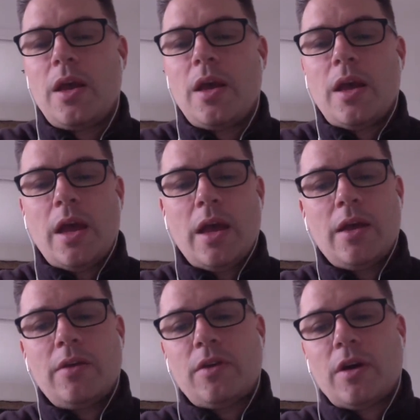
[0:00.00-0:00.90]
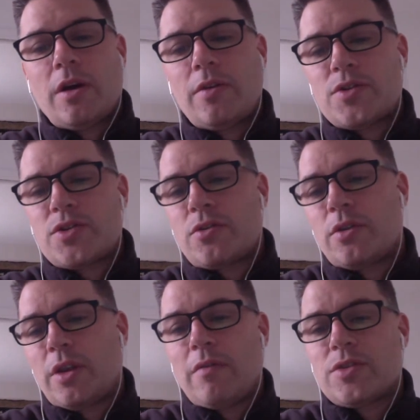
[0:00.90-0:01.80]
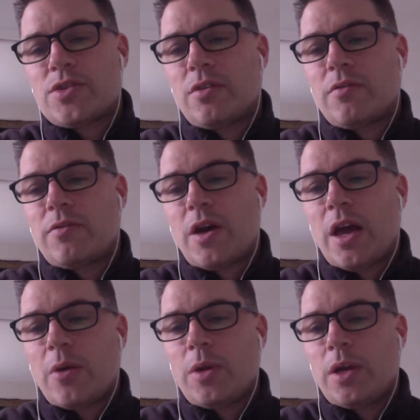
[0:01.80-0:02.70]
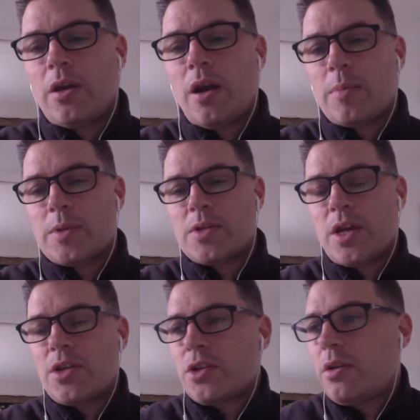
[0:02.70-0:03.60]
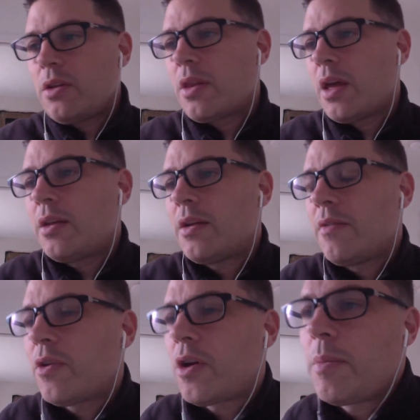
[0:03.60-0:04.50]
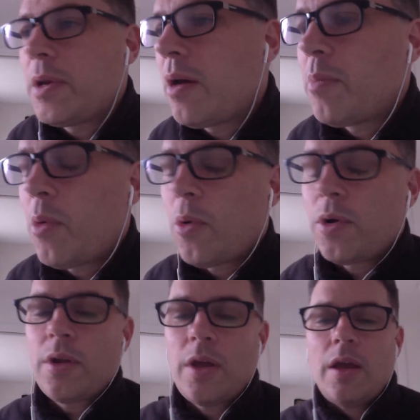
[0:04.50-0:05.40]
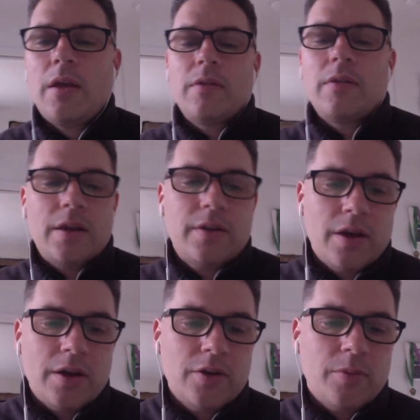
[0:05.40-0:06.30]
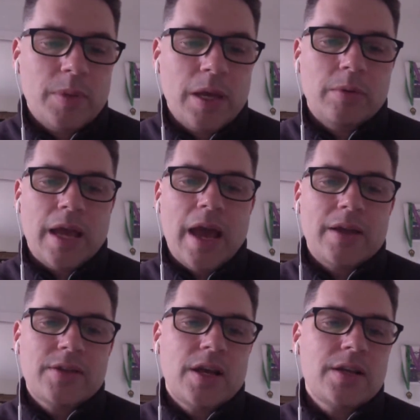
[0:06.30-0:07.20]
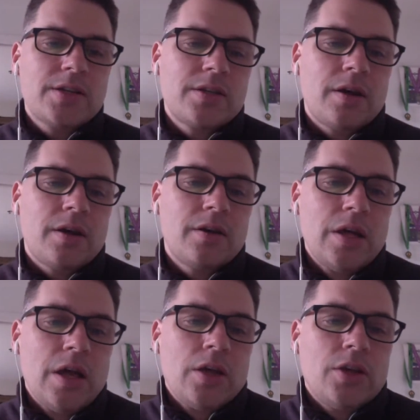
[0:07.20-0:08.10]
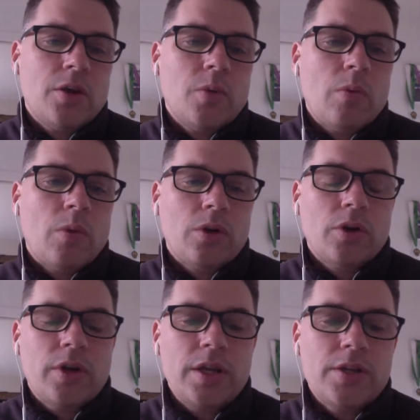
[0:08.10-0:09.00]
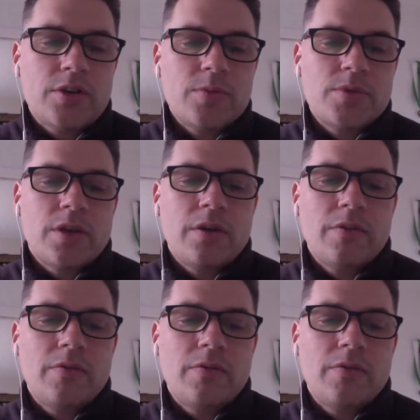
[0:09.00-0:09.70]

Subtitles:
And there's certain levels of equity and compensation that, if you're coming on board, that you'll be able to access. What we're looking in terms of